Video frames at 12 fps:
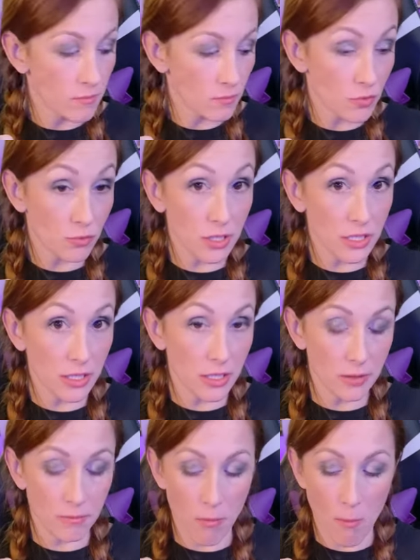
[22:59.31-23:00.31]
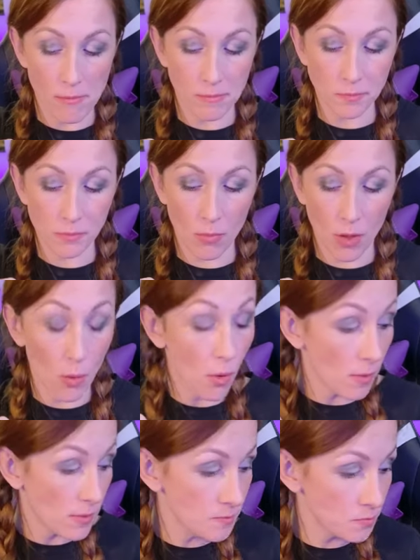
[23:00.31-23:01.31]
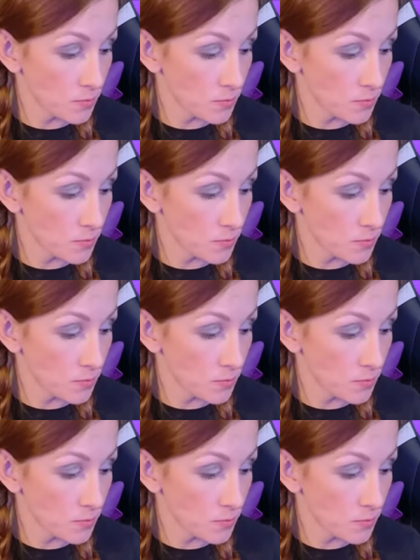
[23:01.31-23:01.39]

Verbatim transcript: really good. You want one?